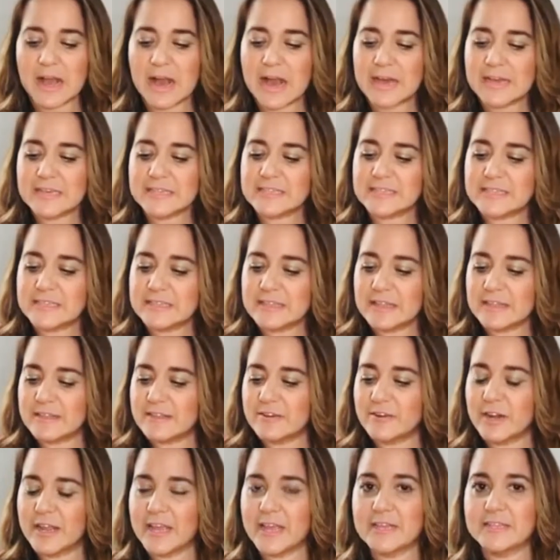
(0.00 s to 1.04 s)
I see that
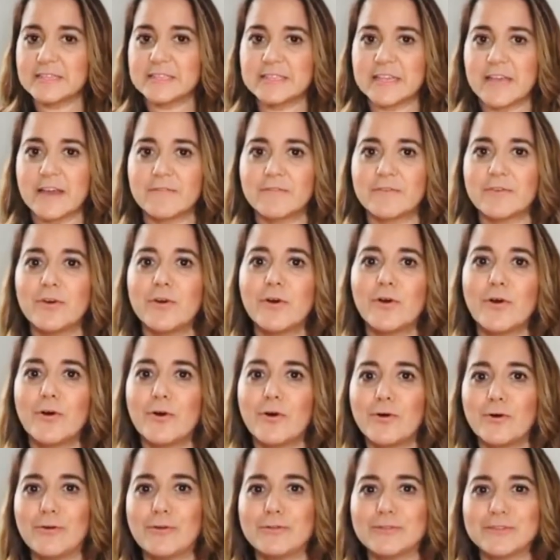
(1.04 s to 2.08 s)
their hands have
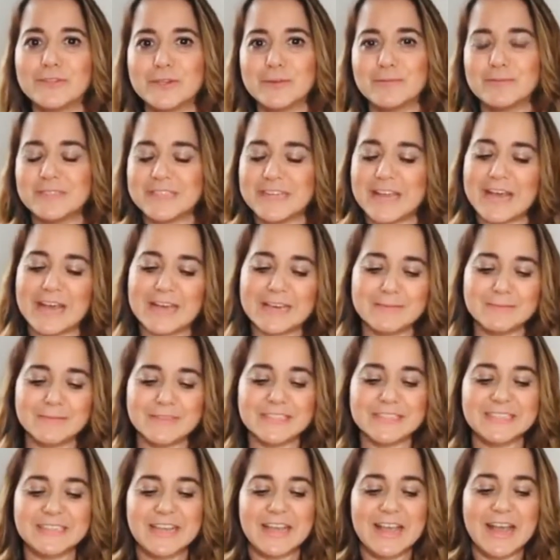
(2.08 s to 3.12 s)
gold.
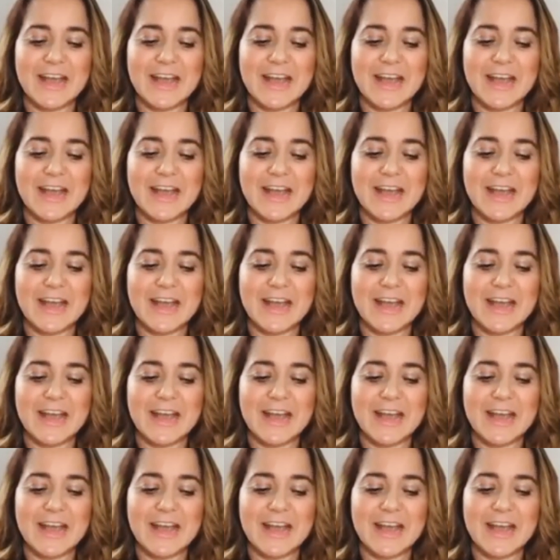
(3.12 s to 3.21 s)
Sometimes